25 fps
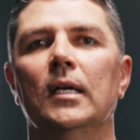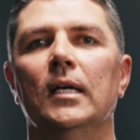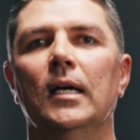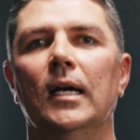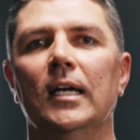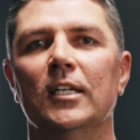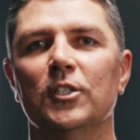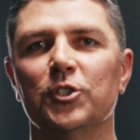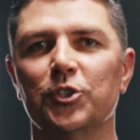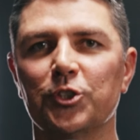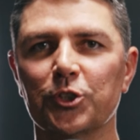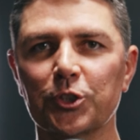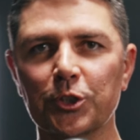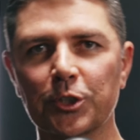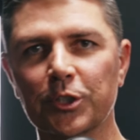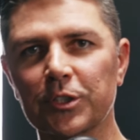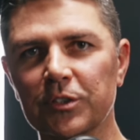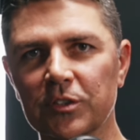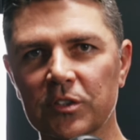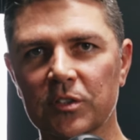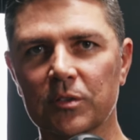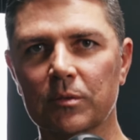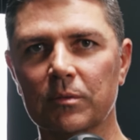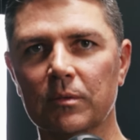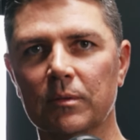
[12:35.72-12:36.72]

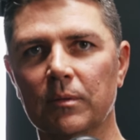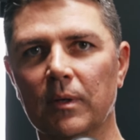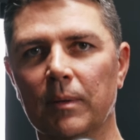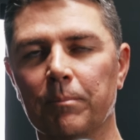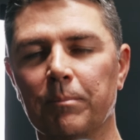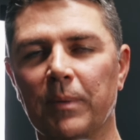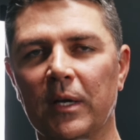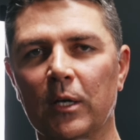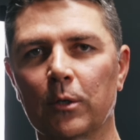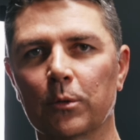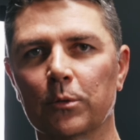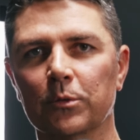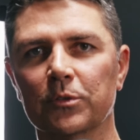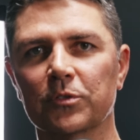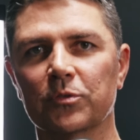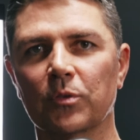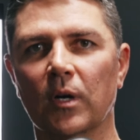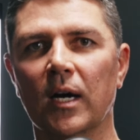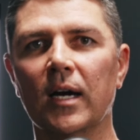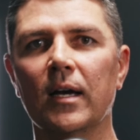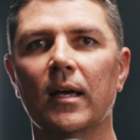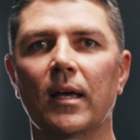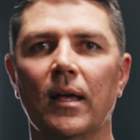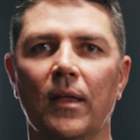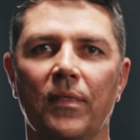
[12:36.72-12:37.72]
insurance bills,
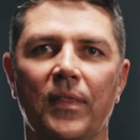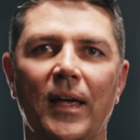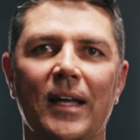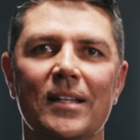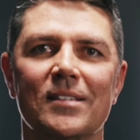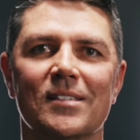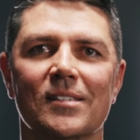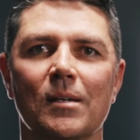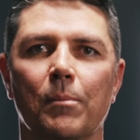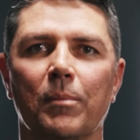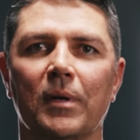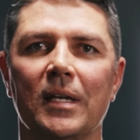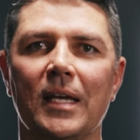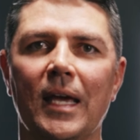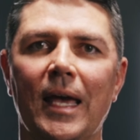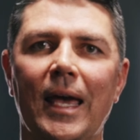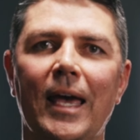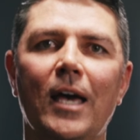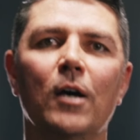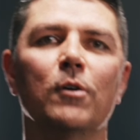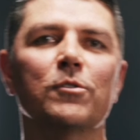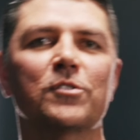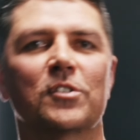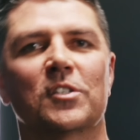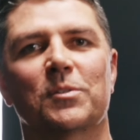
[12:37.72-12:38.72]
right? That's somebody
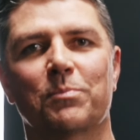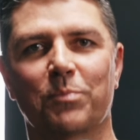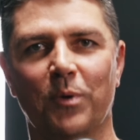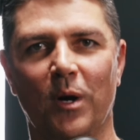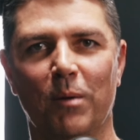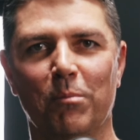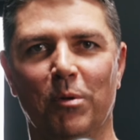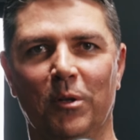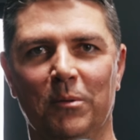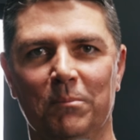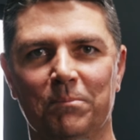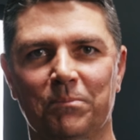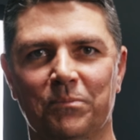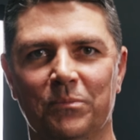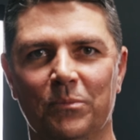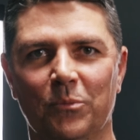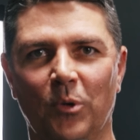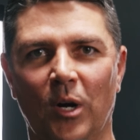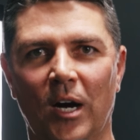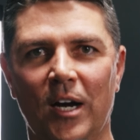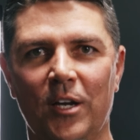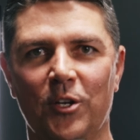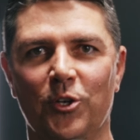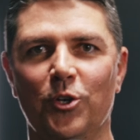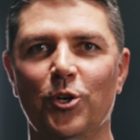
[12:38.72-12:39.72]
else's problem,
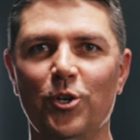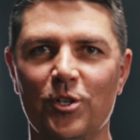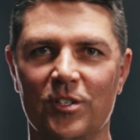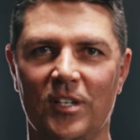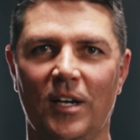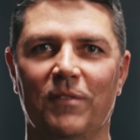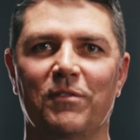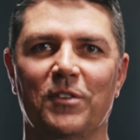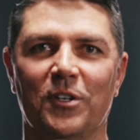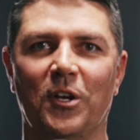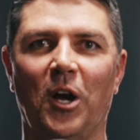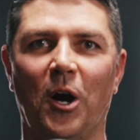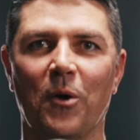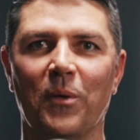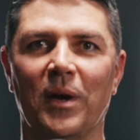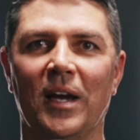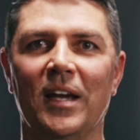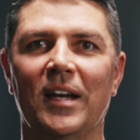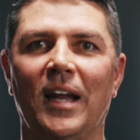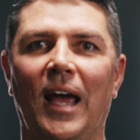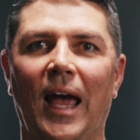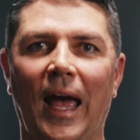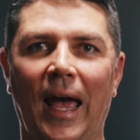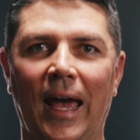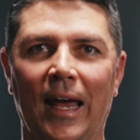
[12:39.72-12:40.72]
right? You just have to go
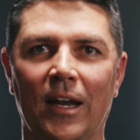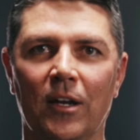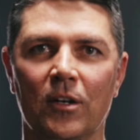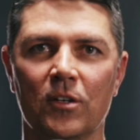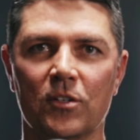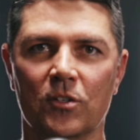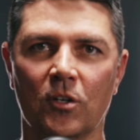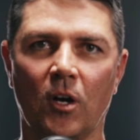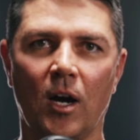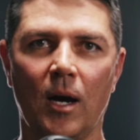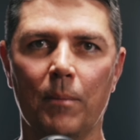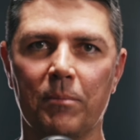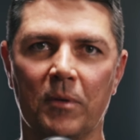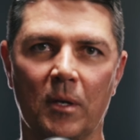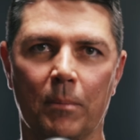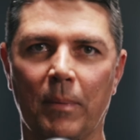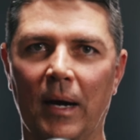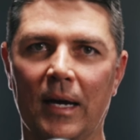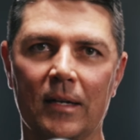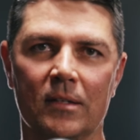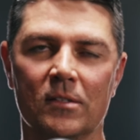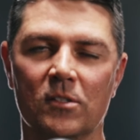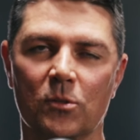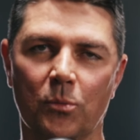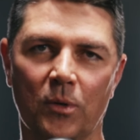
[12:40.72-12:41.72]
in and type your
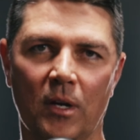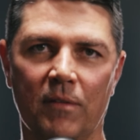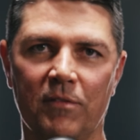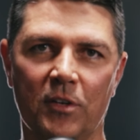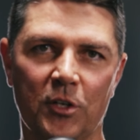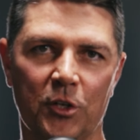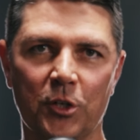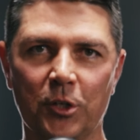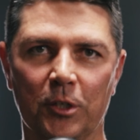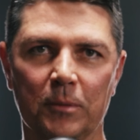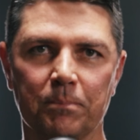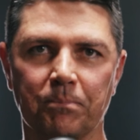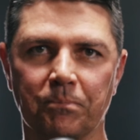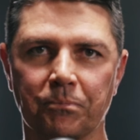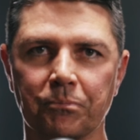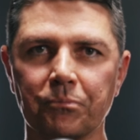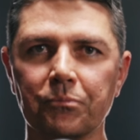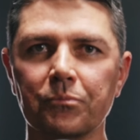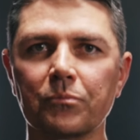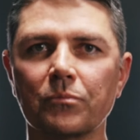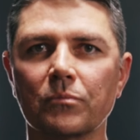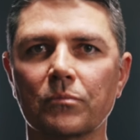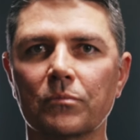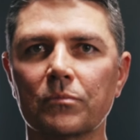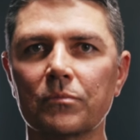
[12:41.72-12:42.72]
buttons, whatever you do.
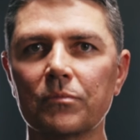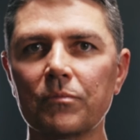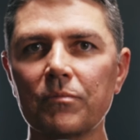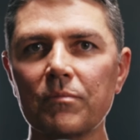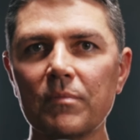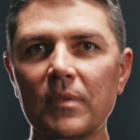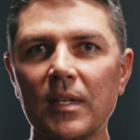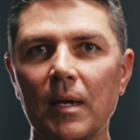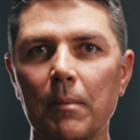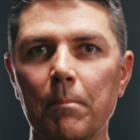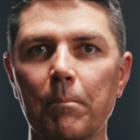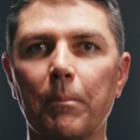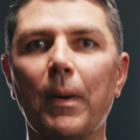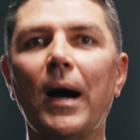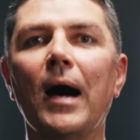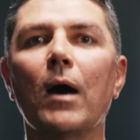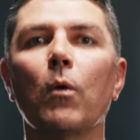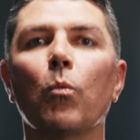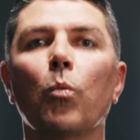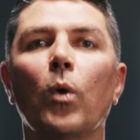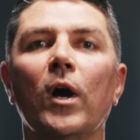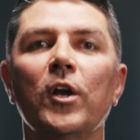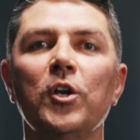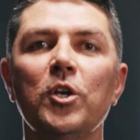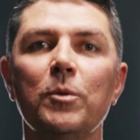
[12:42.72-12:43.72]

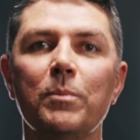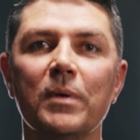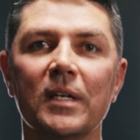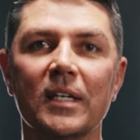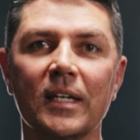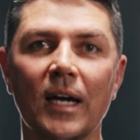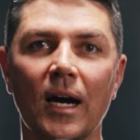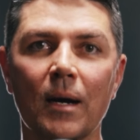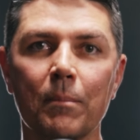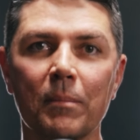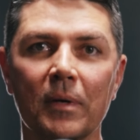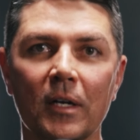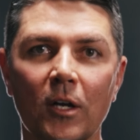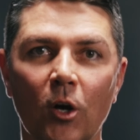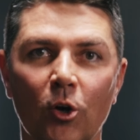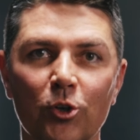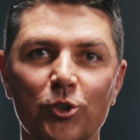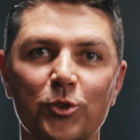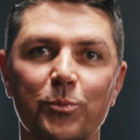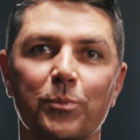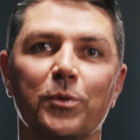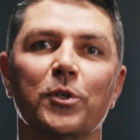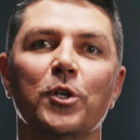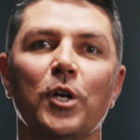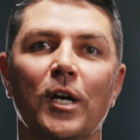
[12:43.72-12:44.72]
But when you become an
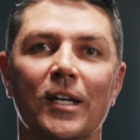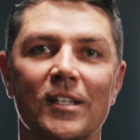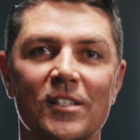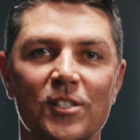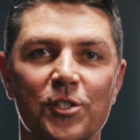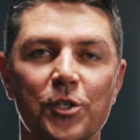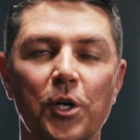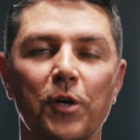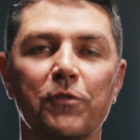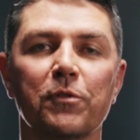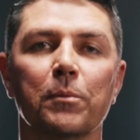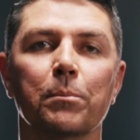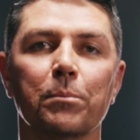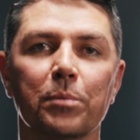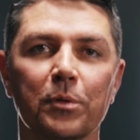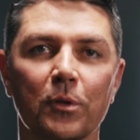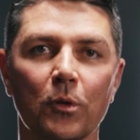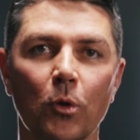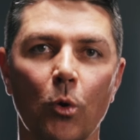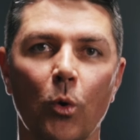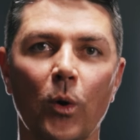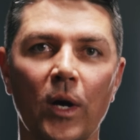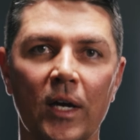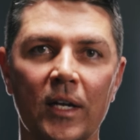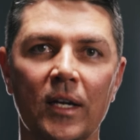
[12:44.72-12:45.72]
entrepreneur and
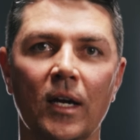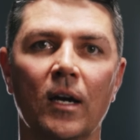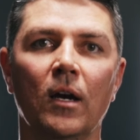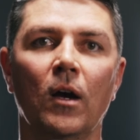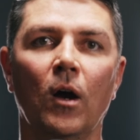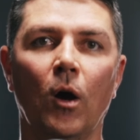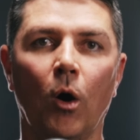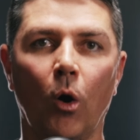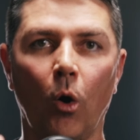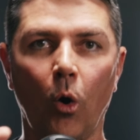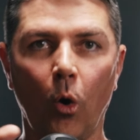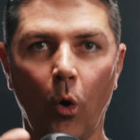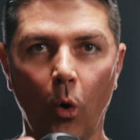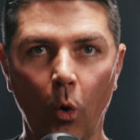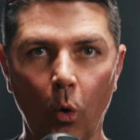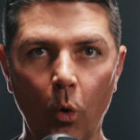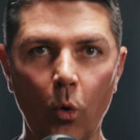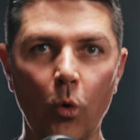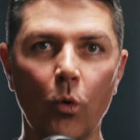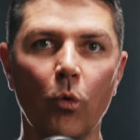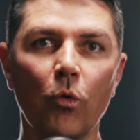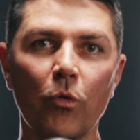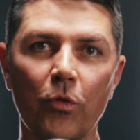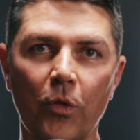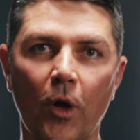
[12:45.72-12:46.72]
self-employed,
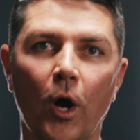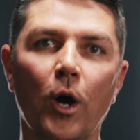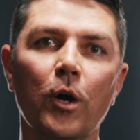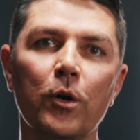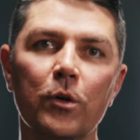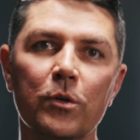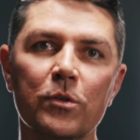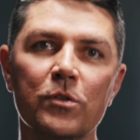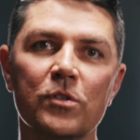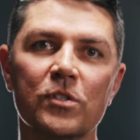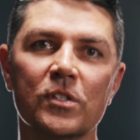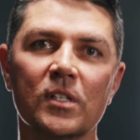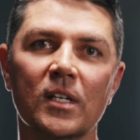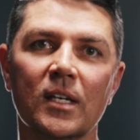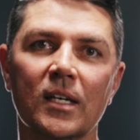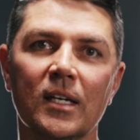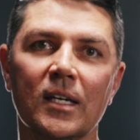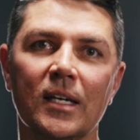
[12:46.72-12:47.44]
all those